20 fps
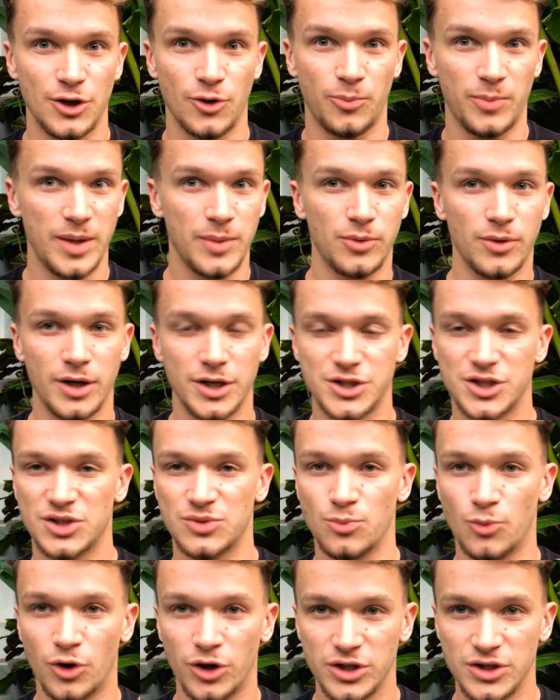people are just
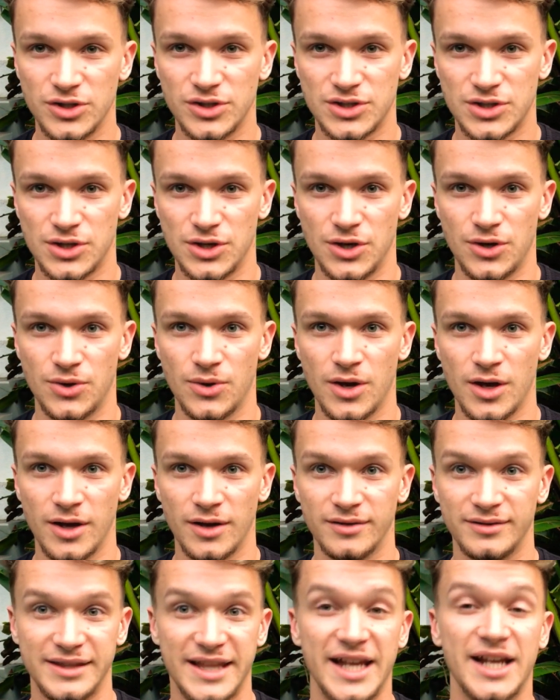more used to
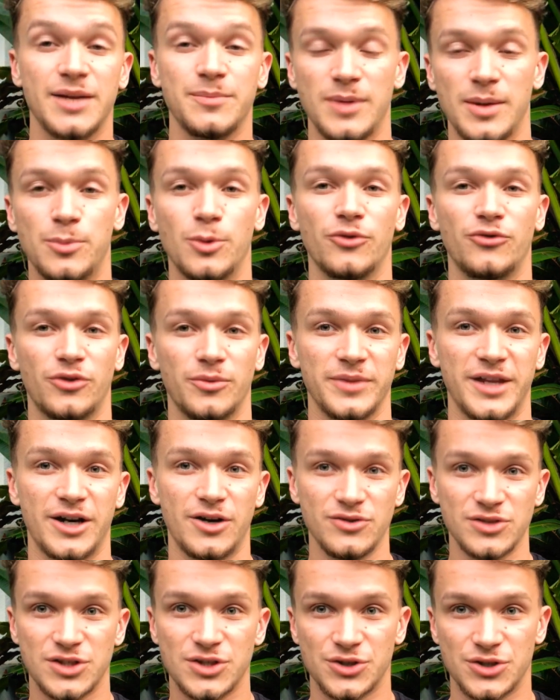dating people from their
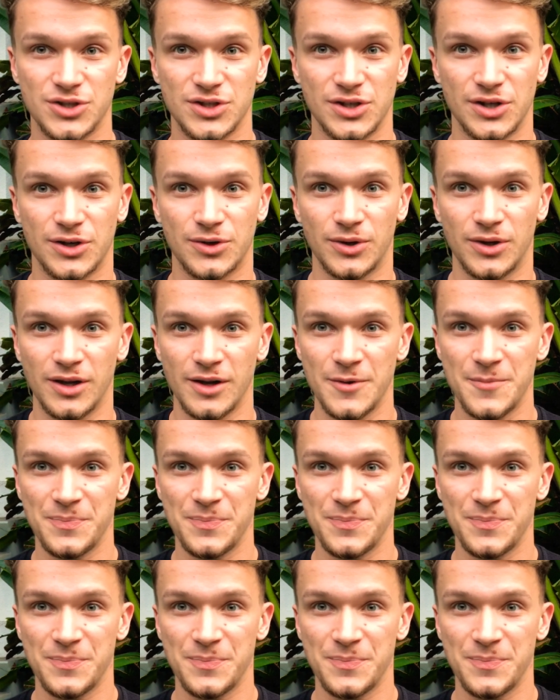own social circle,